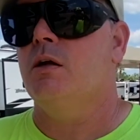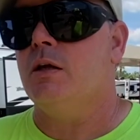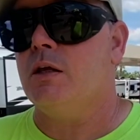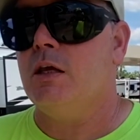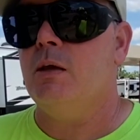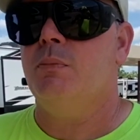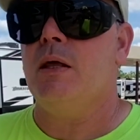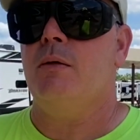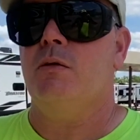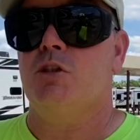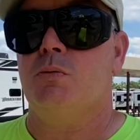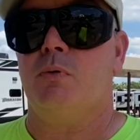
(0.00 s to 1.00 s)
to keep
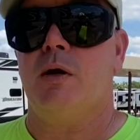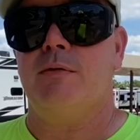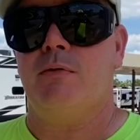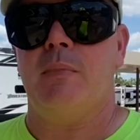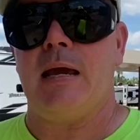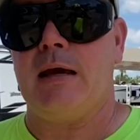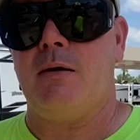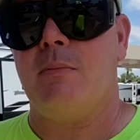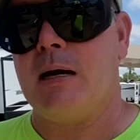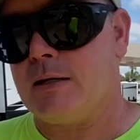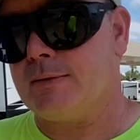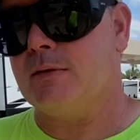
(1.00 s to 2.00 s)
that spray from
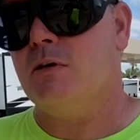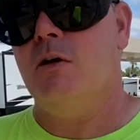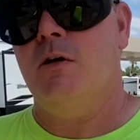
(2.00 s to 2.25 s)
atomizing.